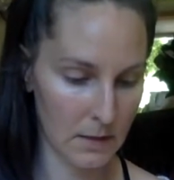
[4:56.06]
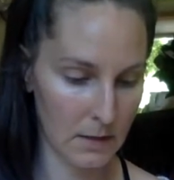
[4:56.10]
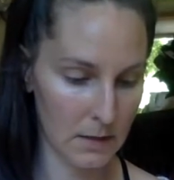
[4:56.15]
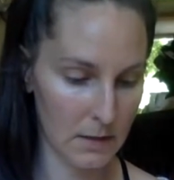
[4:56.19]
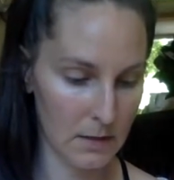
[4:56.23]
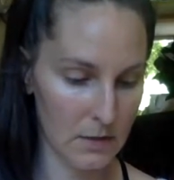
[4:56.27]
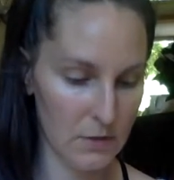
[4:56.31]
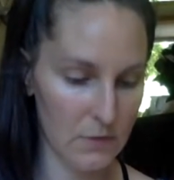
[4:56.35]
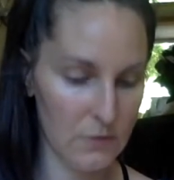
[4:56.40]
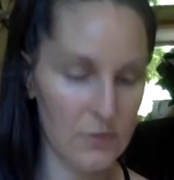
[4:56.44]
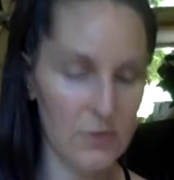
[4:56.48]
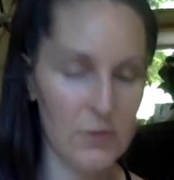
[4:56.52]

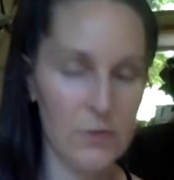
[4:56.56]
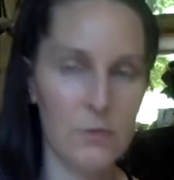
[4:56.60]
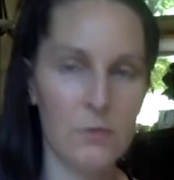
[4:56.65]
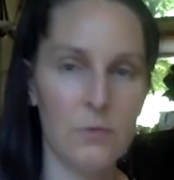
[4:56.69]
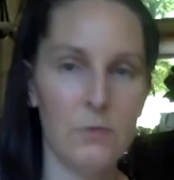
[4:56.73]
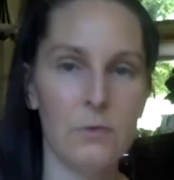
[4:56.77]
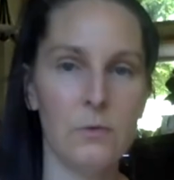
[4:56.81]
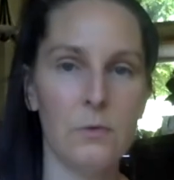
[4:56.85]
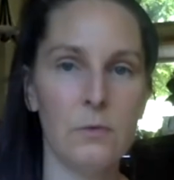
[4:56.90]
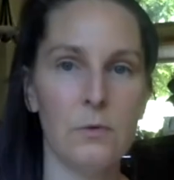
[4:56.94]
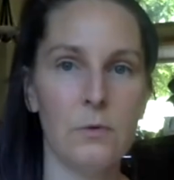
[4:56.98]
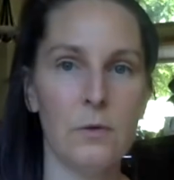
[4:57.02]
you
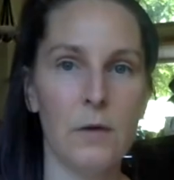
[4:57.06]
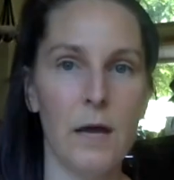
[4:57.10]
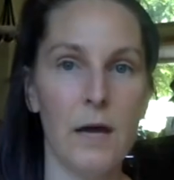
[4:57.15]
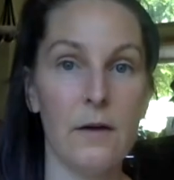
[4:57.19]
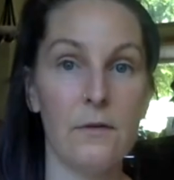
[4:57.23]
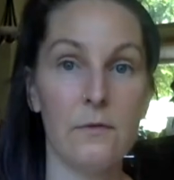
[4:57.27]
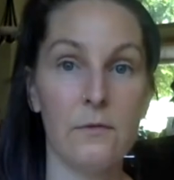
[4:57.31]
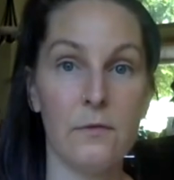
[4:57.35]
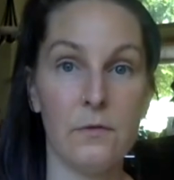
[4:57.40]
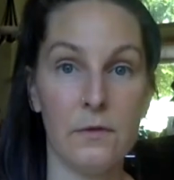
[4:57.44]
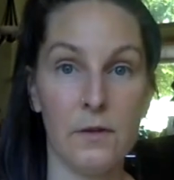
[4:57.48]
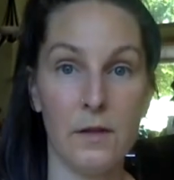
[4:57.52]
do
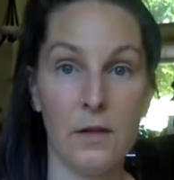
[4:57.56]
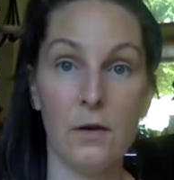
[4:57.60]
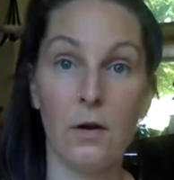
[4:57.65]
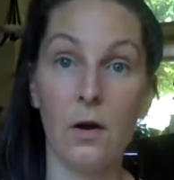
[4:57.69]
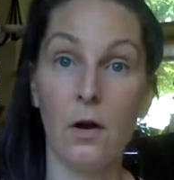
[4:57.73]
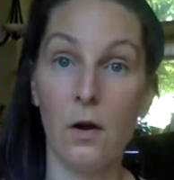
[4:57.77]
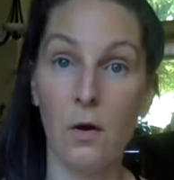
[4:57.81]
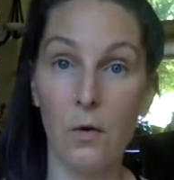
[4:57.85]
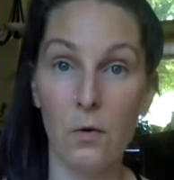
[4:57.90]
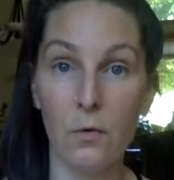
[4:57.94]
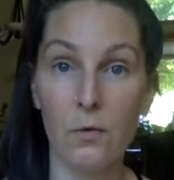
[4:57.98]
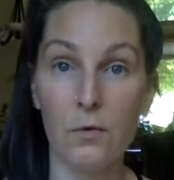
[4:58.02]
have then
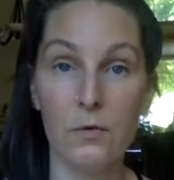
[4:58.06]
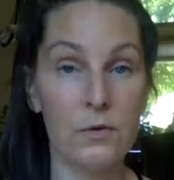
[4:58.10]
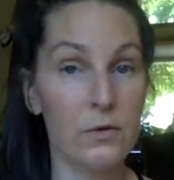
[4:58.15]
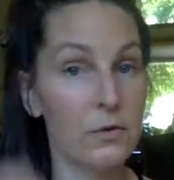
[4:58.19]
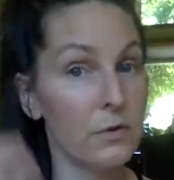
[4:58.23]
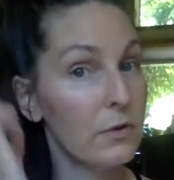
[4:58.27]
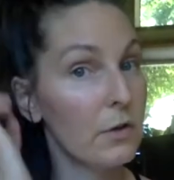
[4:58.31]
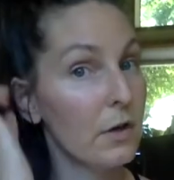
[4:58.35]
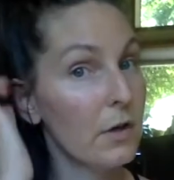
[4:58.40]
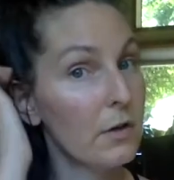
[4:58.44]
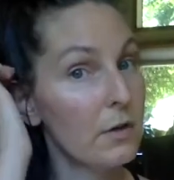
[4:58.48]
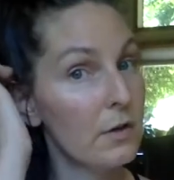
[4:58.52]
a hole in your
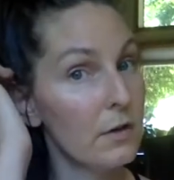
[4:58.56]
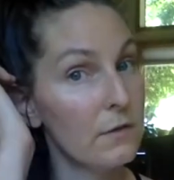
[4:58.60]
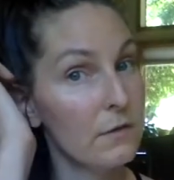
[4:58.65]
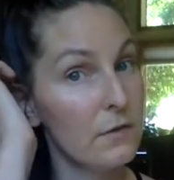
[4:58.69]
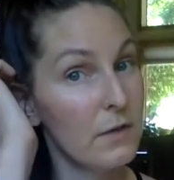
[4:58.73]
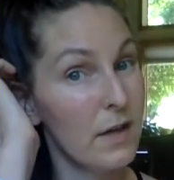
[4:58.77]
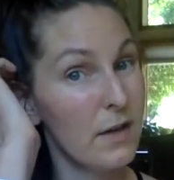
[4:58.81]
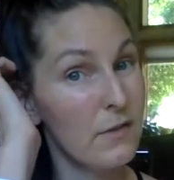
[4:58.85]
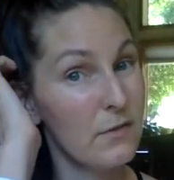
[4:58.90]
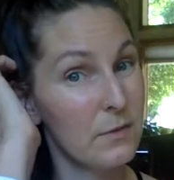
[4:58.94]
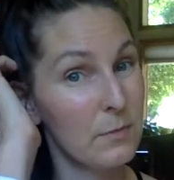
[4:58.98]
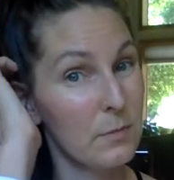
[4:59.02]
yarn if you
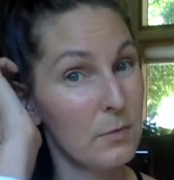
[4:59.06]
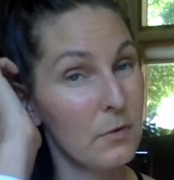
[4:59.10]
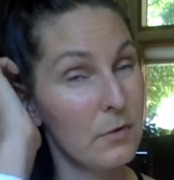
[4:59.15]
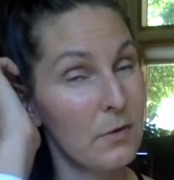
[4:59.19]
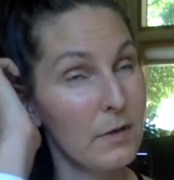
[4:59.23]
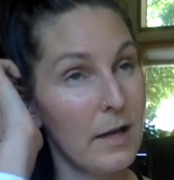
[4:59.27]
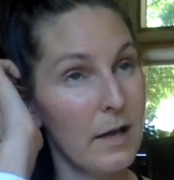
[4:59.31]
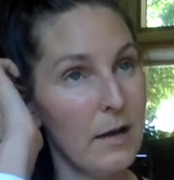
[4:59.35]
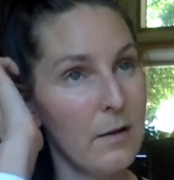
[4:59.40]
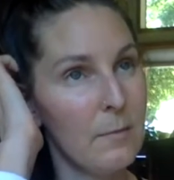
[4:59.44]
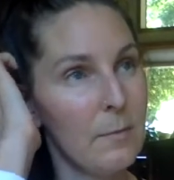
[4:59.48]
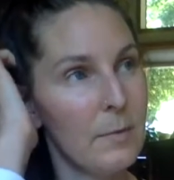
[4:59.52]
have to pull it
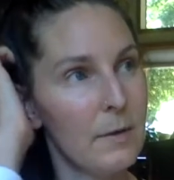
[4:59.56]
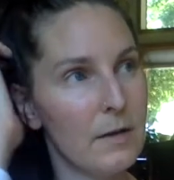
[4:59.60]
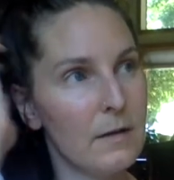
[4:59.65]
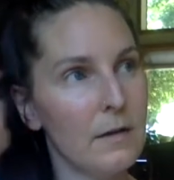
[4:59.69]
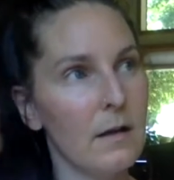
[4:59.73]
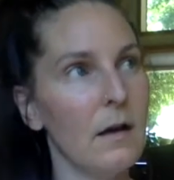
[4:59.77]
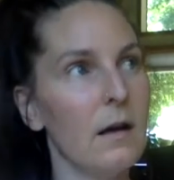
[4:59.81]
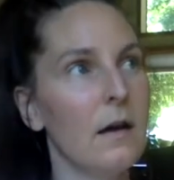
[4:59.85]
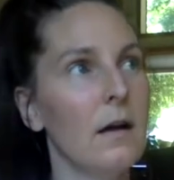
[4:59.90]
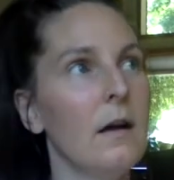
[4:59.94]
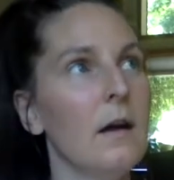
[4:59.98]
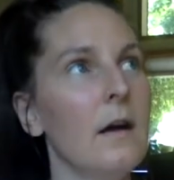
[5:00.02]
out. But
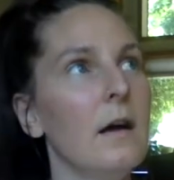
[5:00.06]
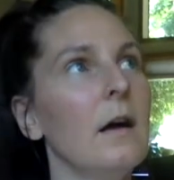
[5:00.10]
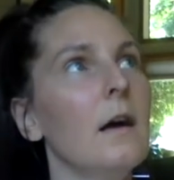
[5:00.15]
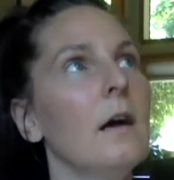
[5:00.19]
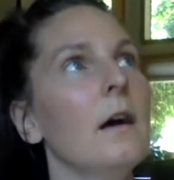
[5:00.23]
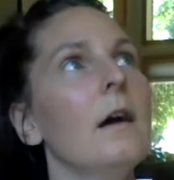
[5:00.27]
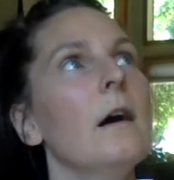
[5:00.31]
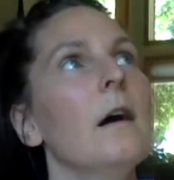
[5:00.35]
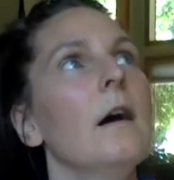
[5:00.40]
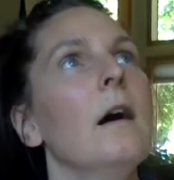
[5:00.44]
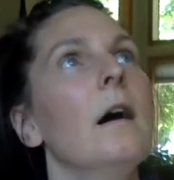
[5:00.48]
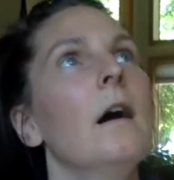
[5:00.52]

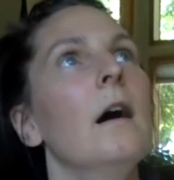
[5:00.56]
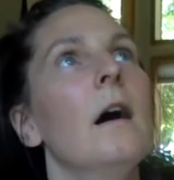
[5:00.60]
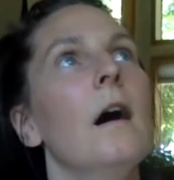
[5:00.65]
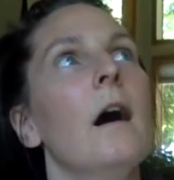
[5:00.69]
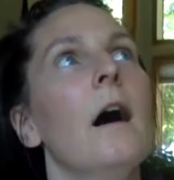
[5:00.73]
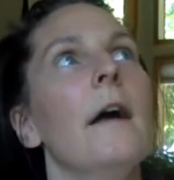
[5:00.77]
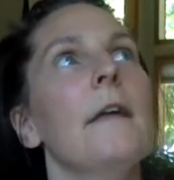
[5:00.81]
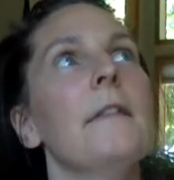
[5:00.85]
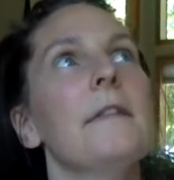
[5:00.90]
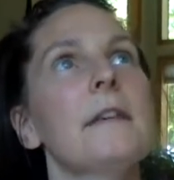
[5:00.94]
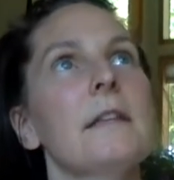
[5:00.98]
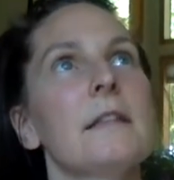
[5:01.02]

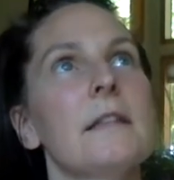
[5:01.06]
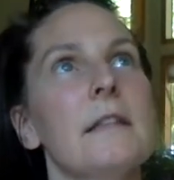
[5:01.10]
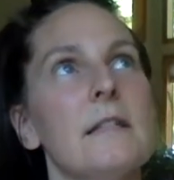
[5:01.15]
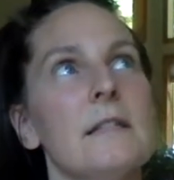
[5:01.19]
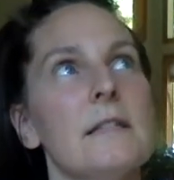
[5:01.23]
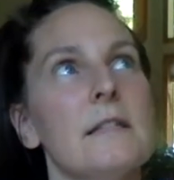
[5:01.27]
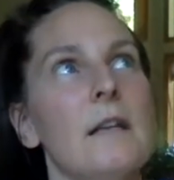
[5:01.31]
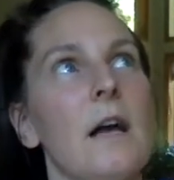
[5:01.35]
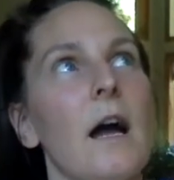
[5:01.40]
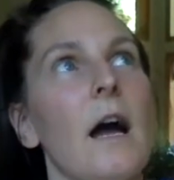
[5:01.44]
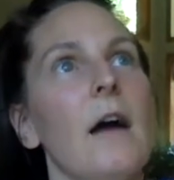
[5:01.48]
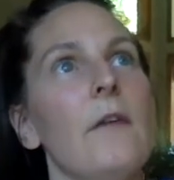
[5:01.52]
I think that's
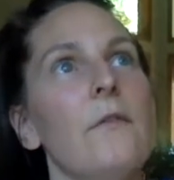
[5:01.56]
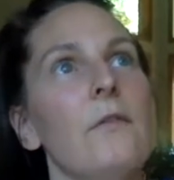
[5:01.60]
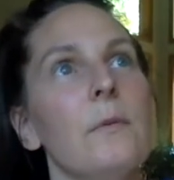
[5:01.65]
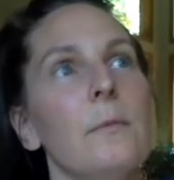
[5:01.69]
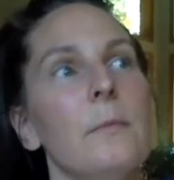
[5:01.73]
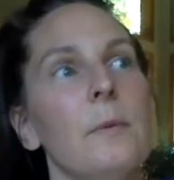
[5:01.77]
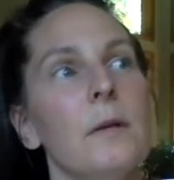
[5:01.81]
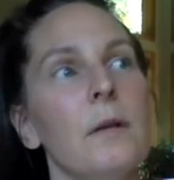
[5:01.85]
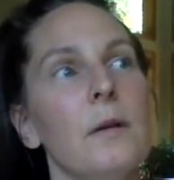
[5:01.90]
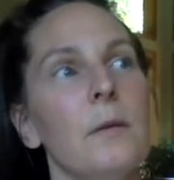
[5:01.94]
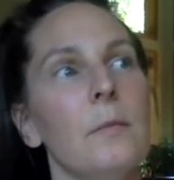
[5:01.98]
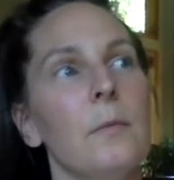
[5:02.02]
not ever
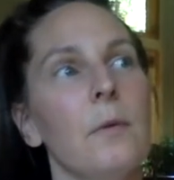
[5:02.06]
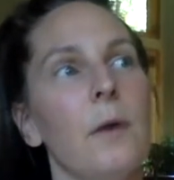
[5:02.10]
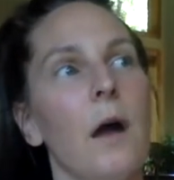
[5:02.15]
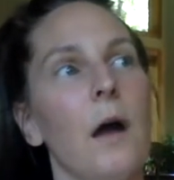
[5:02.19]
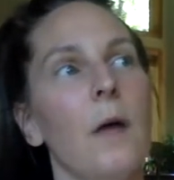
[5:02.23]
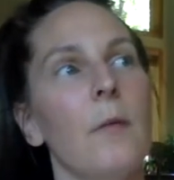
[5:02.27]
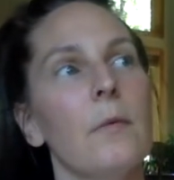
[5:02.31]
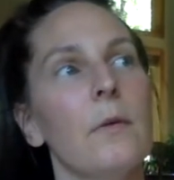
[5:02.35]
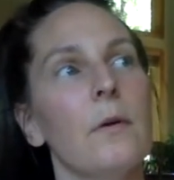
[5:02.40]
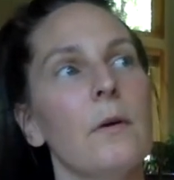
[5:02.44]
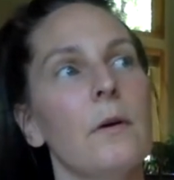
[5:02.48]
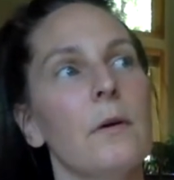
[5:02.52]
been a
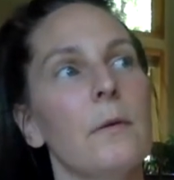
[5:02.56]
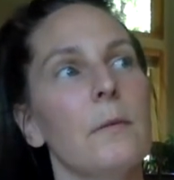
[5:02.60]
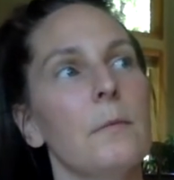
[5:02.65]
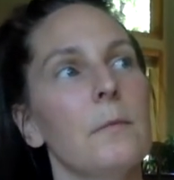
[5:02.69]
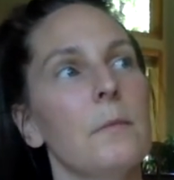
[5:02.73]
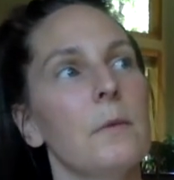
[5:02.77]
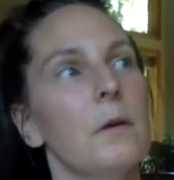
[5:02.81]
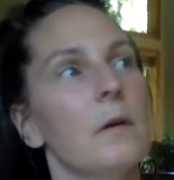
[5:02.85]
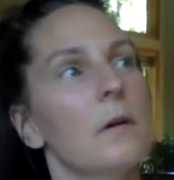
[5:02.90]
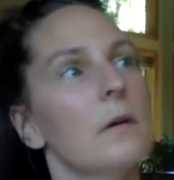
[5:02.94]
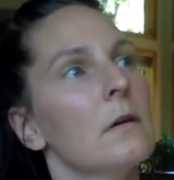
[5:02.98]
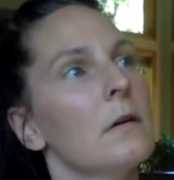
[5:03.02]
problem
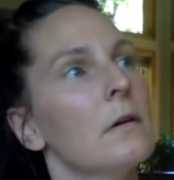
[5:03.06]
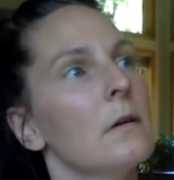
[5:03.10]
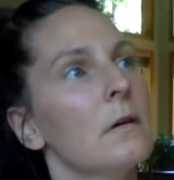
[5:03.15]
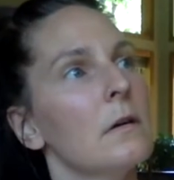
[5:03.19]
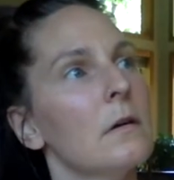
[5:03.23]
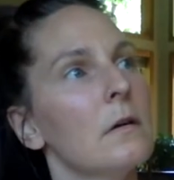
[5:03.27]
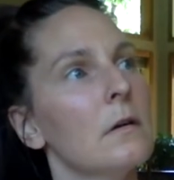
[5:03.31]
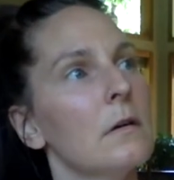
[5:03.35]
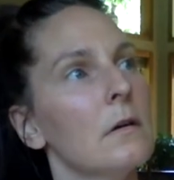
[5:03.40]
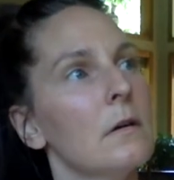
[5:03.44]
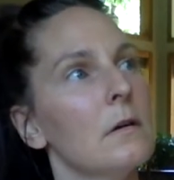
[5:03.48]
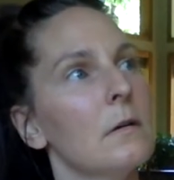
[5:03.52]

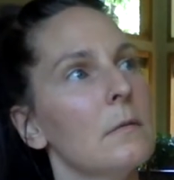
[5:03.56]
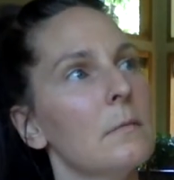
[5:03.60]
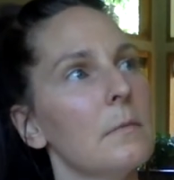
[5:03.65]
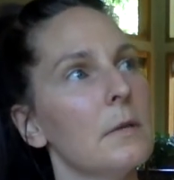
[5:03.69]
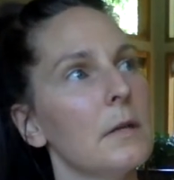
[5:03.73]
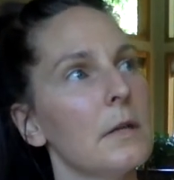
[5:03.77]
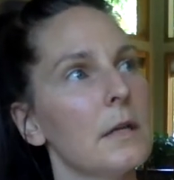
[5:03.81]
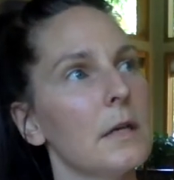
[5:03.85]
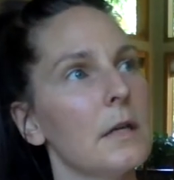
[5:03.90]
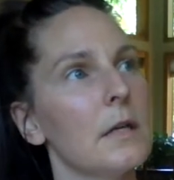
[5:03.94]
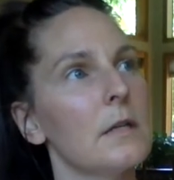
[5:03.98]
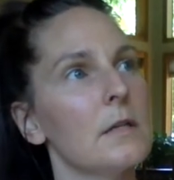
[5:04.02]

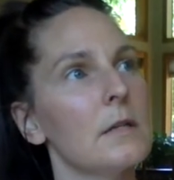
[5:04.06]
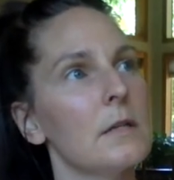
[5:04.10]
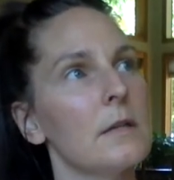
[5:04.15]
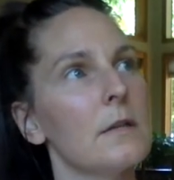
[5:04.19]
because I